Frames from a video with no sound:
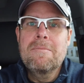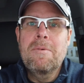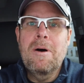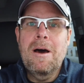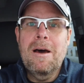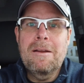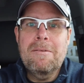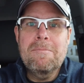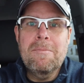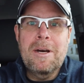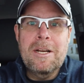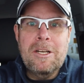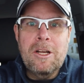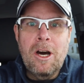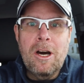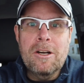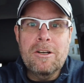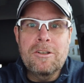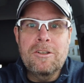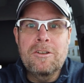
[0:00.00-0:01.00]
But my
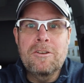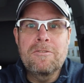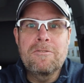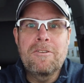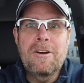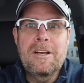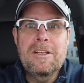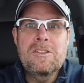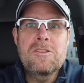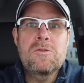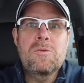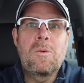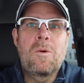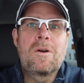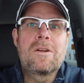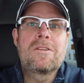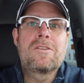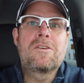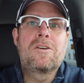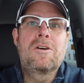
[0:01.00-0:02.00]
daughter and her friends
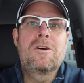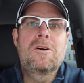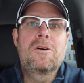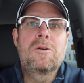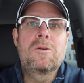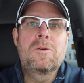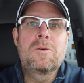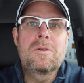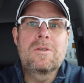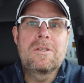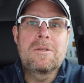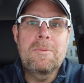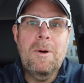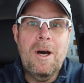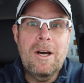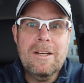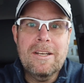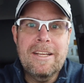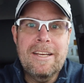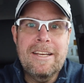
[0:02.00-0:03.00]
wanted to go
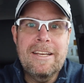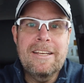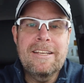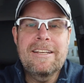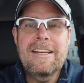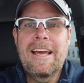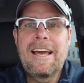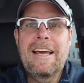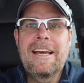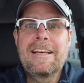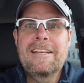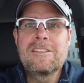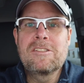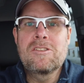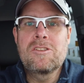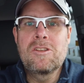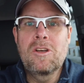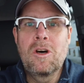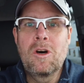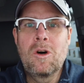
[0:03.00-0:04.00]
tobogganing,
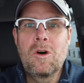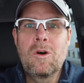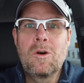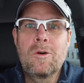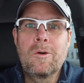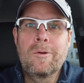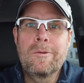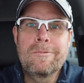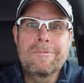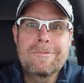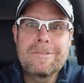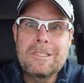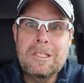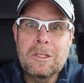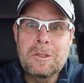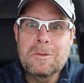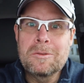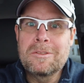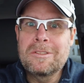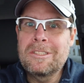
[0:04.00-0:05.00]
and so,
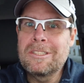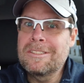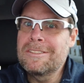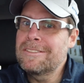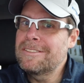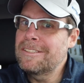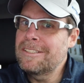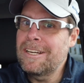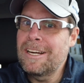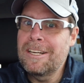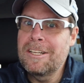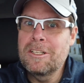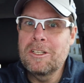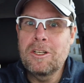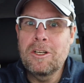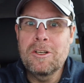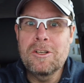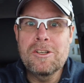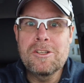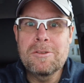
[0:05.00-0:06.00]
you know, just to kind of
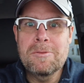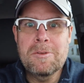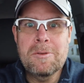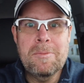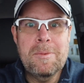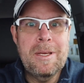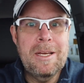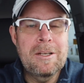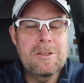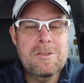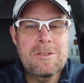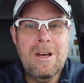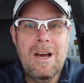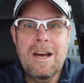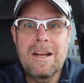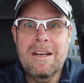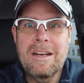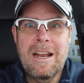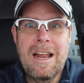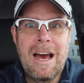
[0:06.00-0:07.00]
encourage them to be
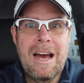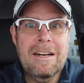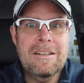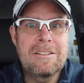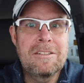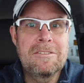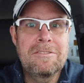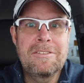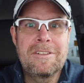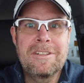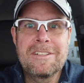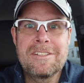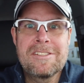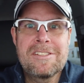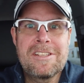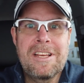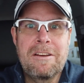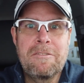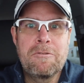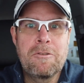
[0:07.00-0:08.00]
outside and active in a
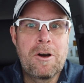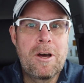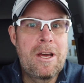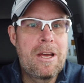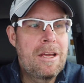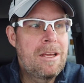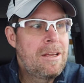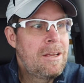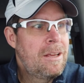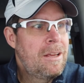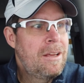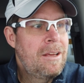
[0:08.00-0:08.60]
safe way,